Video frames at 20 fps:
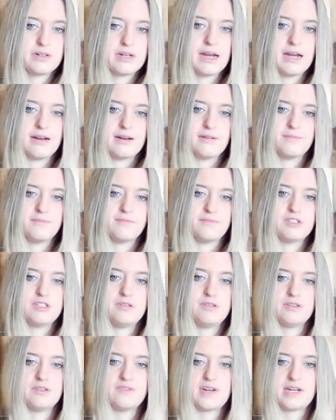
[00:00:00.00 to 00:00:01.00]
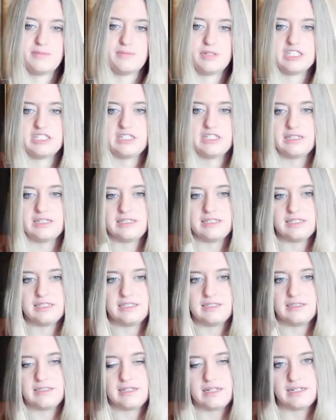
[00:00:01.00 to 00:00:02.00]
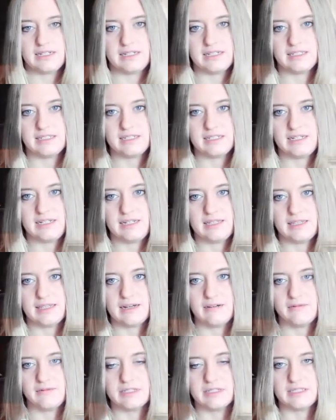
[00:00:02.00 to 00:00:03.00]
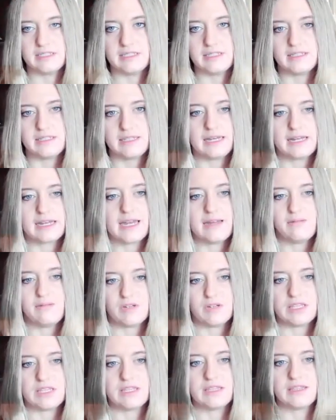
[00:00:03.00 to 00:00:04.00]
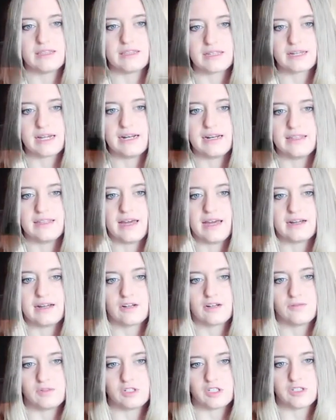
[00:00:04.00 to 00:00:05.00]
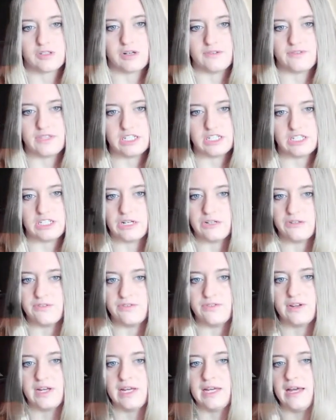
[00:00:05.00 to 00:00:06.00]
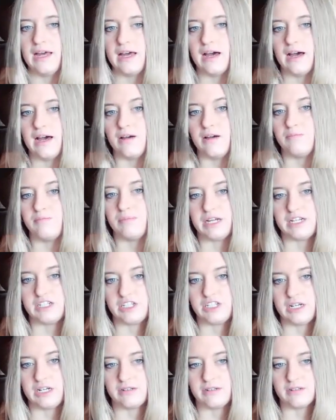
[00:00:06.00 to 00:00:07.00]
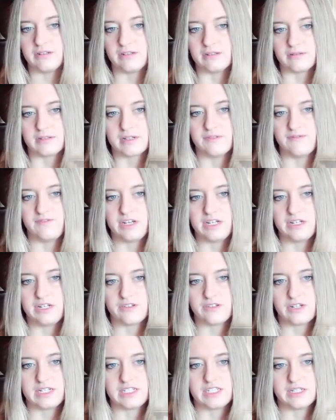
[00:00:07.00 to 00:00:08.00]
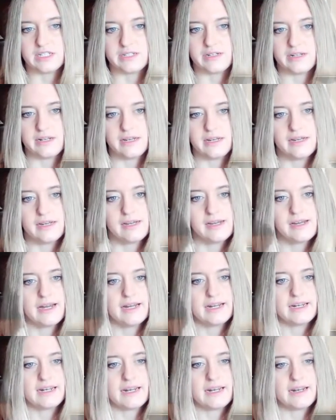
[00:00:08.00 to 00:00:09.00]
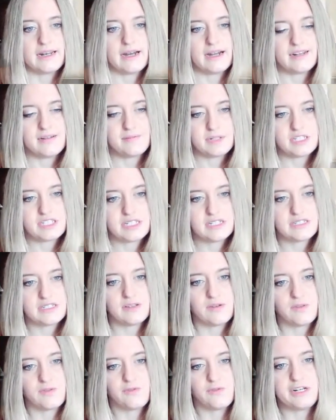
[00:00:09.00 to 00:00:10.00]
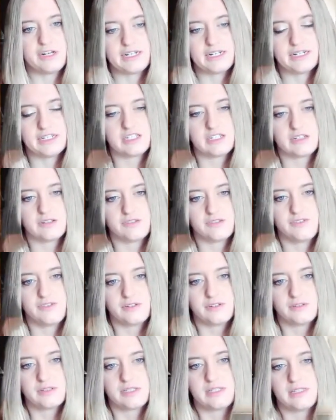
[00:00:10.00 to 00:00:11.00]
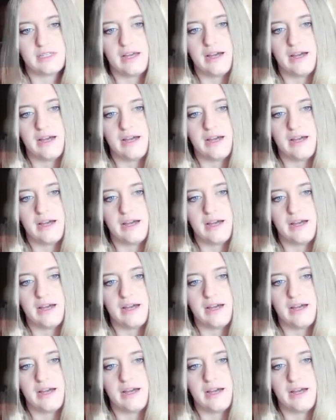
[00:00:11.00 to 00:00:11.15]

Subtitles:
to the vibration intensity that came with kind of that commercial off-the-shelf bed shaker configuration. 9%, so 3 additional folks,